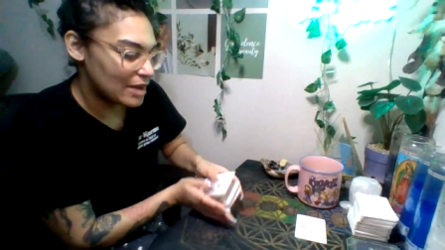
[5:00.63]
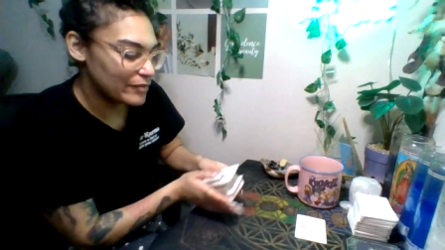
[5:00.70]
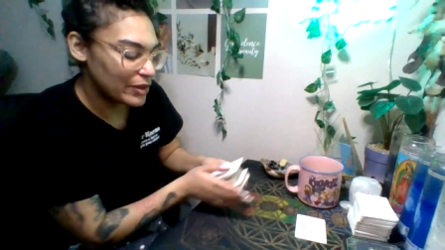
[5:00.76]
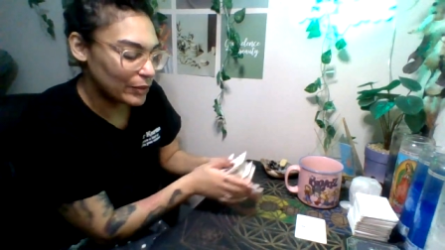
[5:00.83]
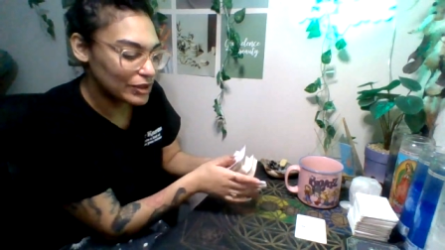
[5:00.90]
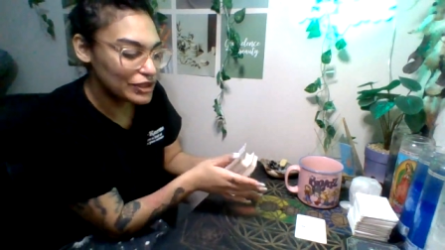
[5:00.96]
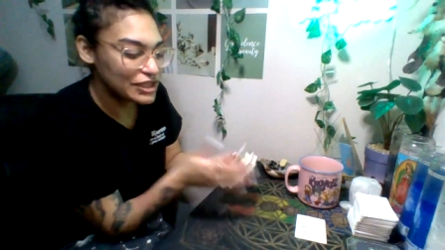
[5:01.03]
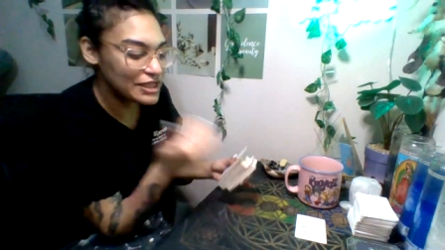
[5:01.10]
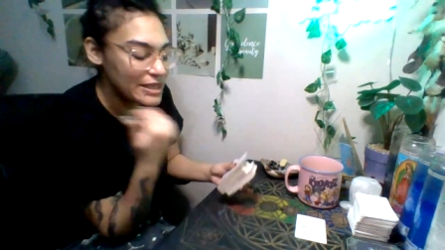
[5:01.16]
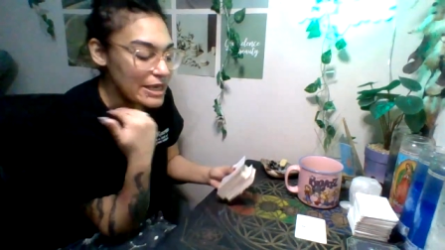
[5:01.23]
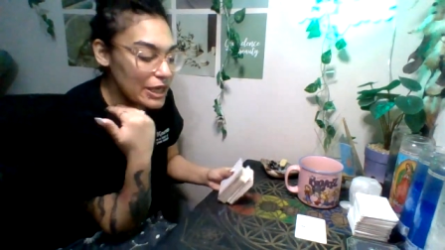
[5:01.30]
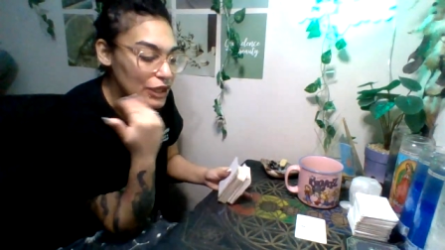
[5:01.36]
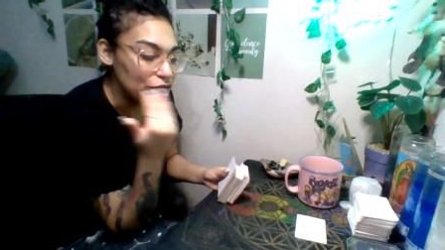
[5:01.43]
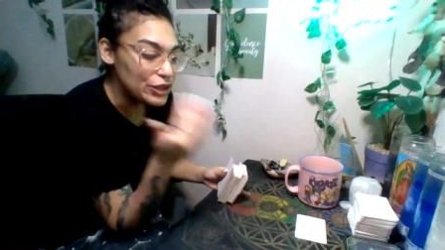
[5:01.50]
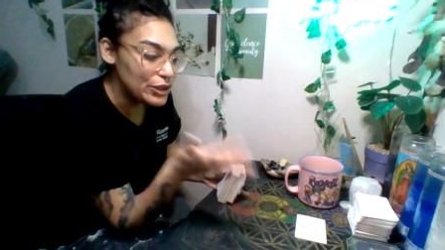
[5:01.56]
They were
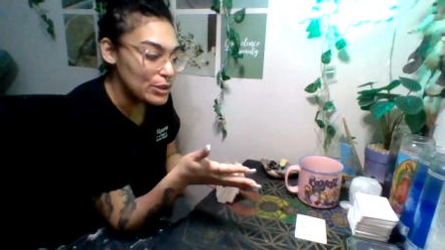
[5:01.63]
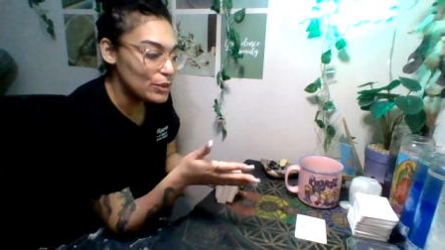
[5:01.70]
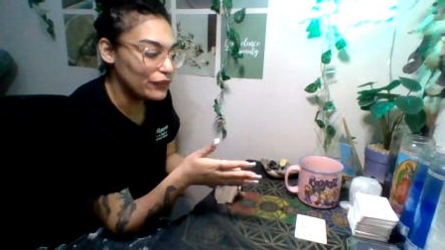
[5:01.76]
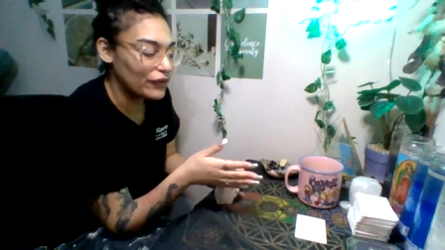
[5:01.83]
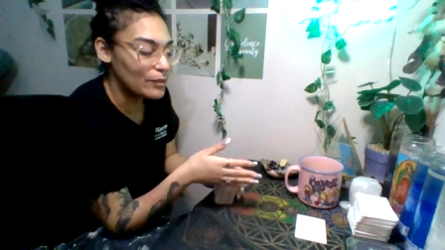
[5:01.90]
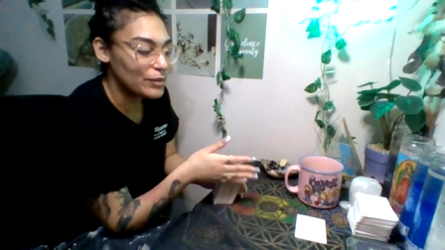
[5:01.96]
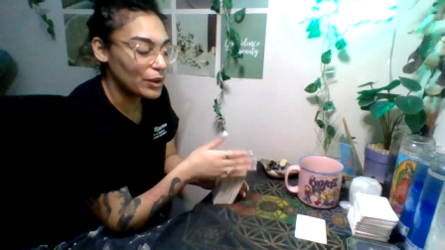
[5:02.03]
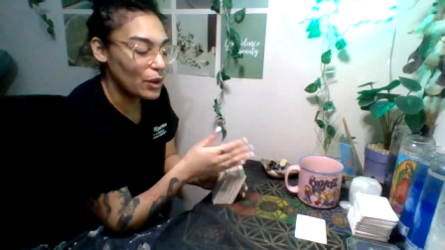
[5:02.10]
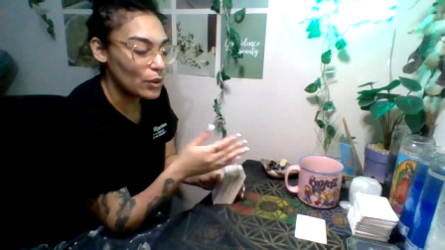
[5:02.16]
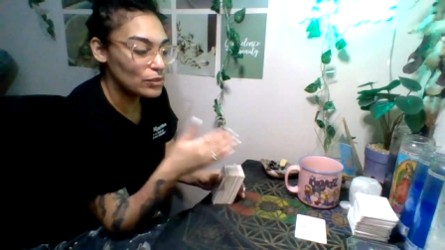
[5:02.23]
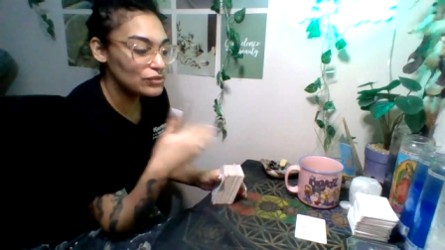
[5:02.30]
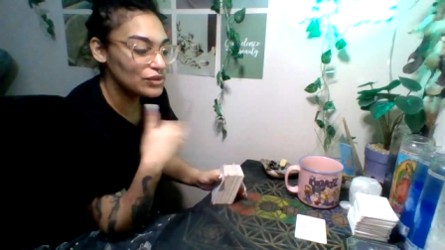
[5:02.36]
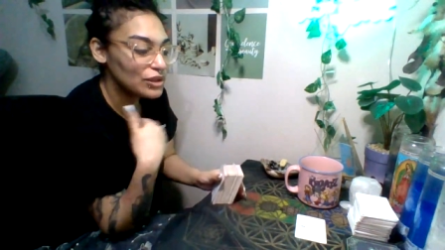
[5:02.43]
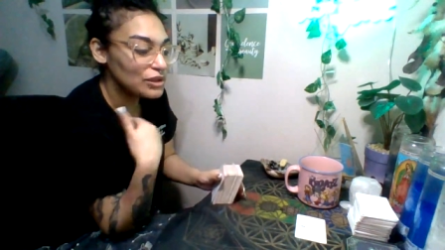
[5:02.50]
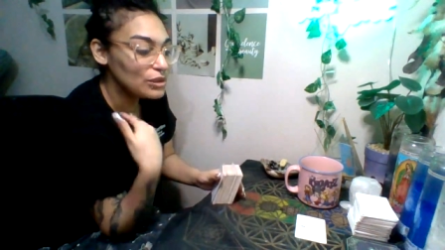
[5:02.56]
seeing you from their
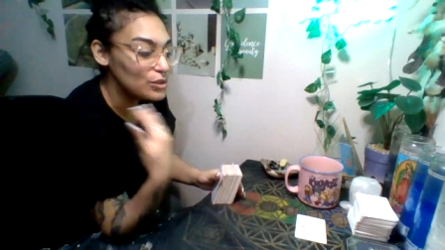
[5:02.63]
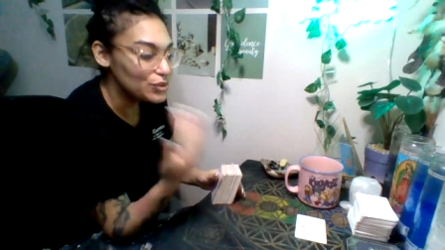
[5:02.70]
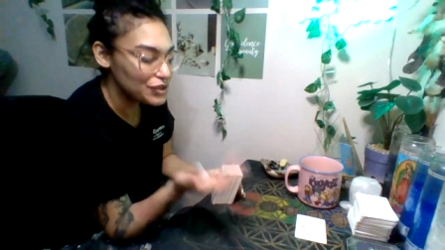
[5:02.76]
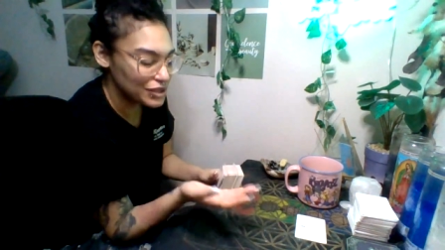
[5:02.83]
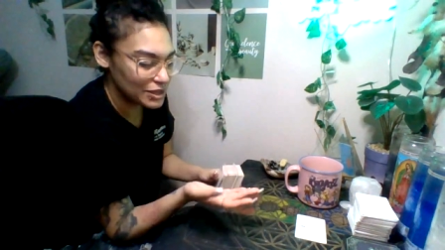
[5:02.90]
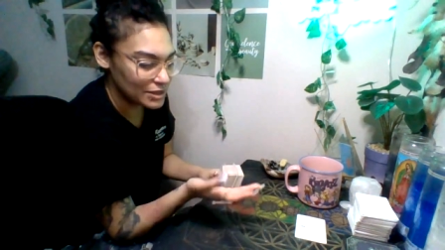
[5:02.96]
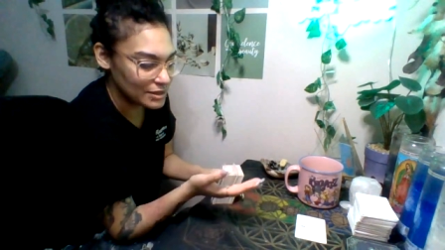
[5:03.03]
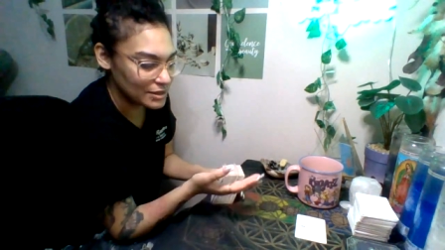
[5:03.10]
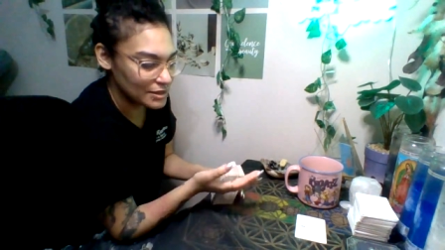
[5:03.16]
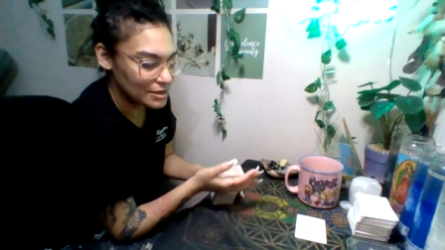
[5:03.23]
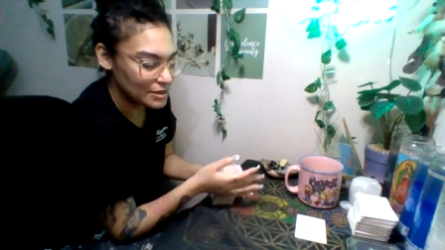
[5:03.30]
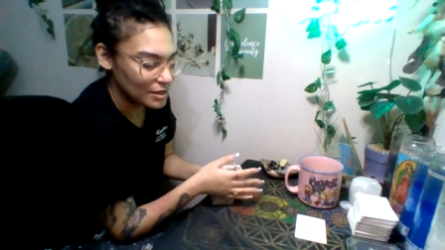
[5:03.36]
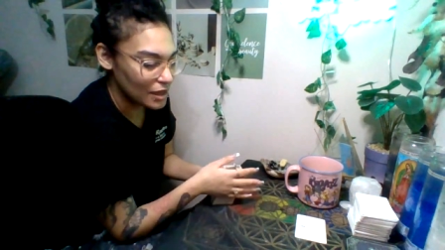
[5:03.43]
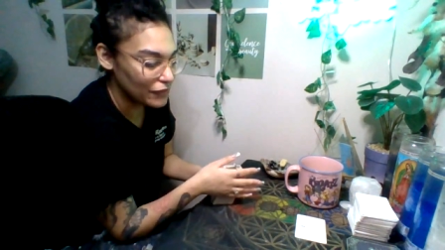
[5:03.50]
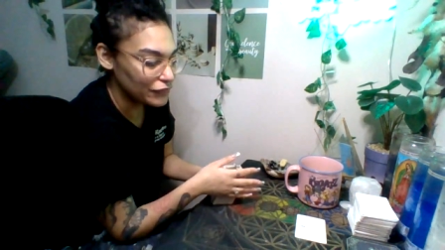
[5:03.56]
own
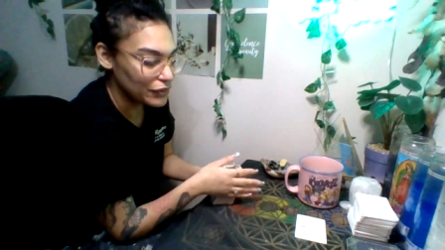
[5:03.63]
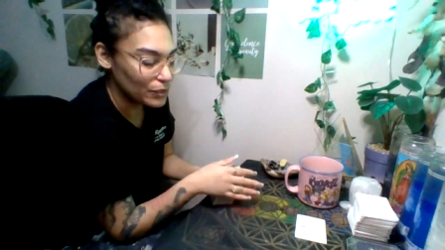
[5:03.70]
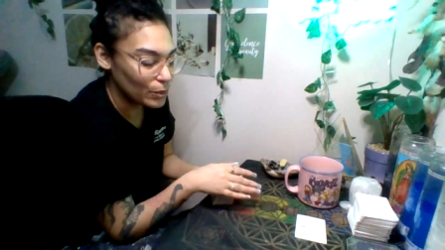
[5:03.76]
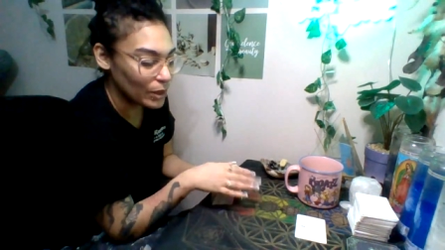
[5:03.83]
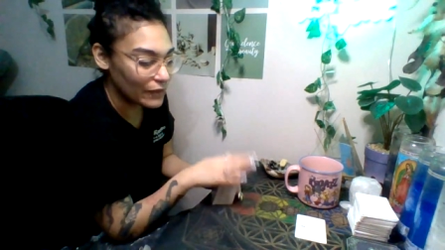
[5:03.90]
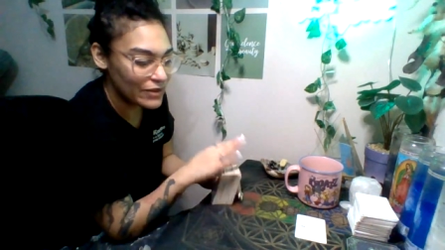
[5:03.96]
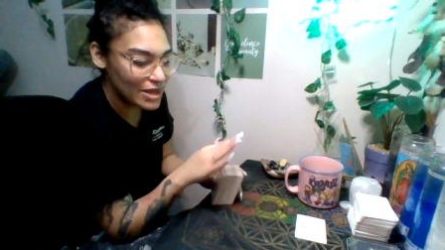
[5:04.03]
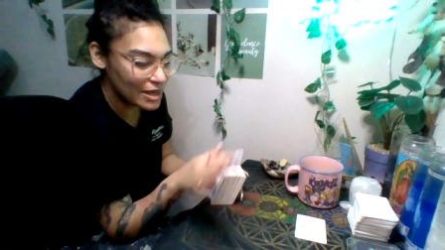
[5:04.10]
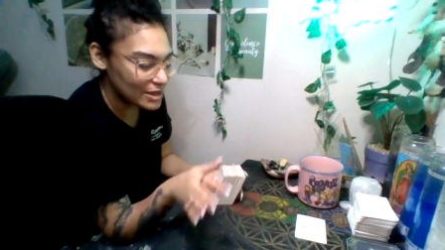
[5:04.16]
delusions of you, whatever that